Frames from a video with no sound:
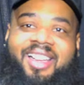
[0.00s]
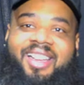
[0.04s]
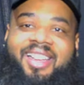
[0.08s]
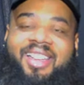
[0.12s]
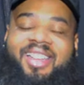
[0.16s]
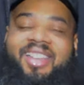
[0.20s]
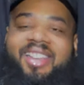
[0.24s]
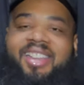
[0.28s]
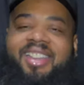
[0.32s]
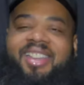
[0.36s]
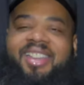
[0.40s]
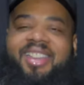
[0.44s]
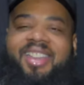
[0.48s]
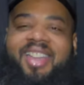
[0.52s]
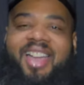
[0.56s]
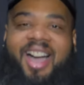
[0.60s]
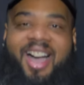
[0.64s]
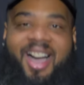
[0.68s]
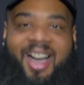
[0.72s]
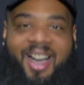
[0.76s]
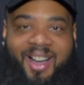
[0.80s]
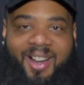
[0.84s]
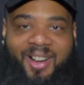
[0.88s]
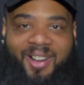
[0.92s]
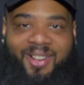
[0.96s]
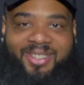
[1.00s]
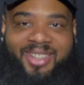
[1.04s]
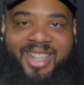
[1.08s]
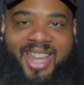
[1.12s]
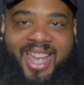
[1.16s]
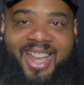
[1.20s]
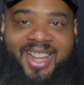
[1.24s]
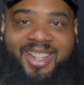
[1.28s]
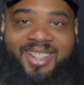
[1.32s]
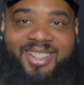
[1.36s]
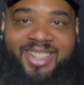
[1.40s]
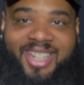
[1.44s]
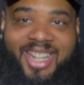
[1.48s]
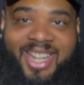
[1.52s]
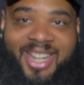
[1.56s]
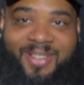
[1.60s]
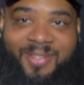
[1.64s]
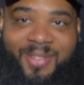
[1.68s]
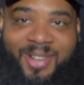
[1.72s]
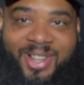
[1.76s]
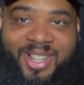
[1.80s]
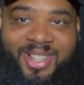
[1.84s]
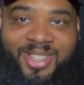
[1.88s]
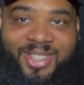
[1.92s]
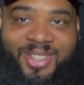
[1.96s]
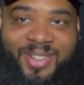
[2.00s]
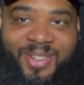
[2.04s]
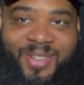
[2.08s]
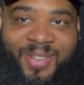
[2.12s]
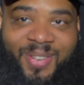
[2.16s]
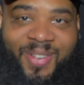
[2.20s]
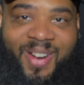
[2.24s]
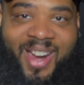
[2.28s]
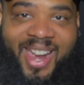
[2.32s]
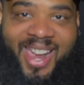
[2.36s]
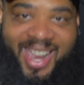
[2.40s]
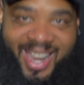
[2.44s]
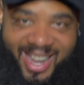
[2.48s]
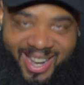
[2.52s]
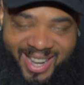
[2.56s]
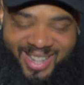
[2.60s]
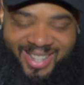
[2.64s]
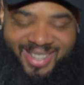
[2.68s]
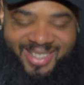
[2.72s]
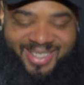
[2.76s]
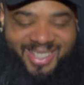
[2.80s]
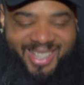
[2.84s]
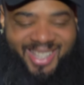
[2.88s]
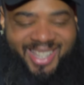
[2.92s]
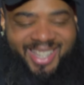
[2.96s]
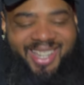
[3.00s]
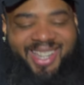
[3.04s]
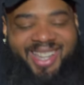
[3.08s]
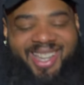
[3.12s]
Yo, that shit was crazy.